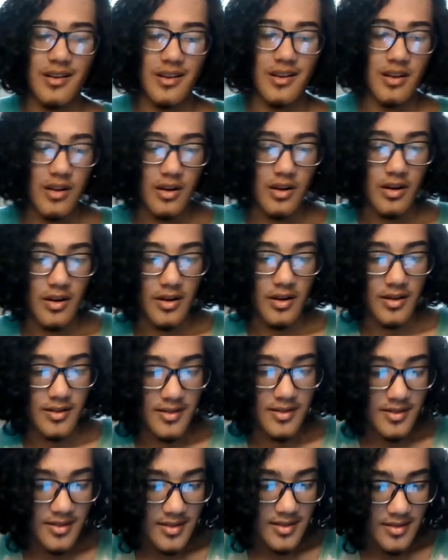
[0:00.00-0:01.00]

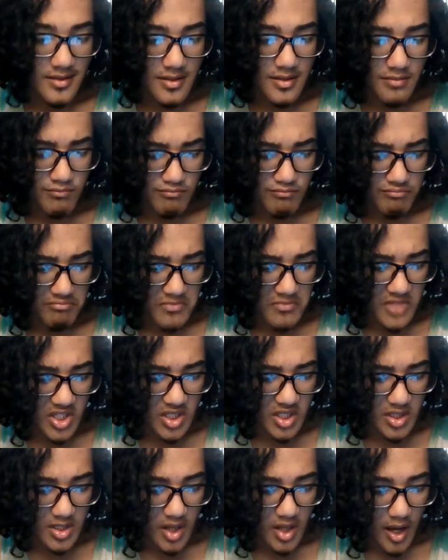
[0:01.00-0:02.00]
his
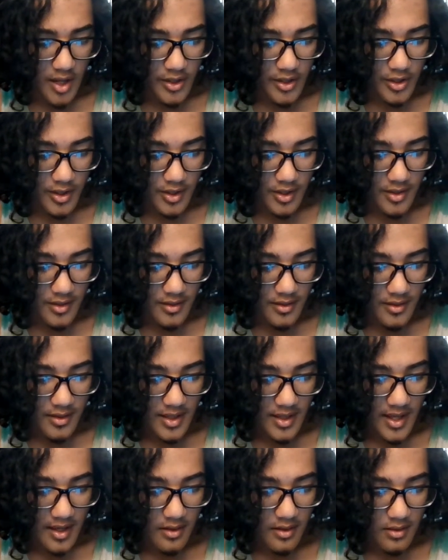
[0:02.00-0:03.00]
daughter.
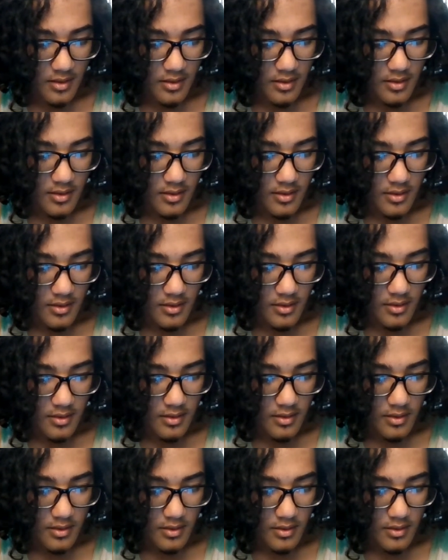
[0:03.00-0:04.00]
Yeah,
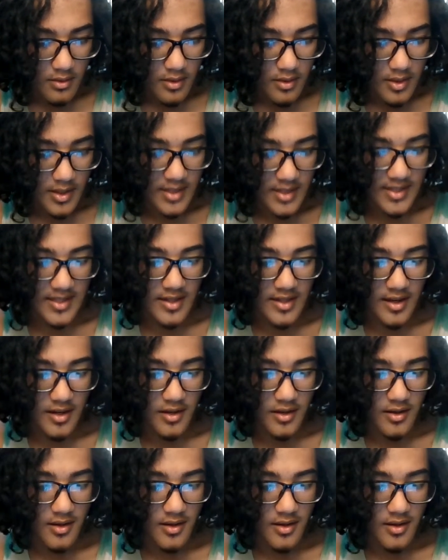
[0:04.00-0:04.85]
it's his daughter.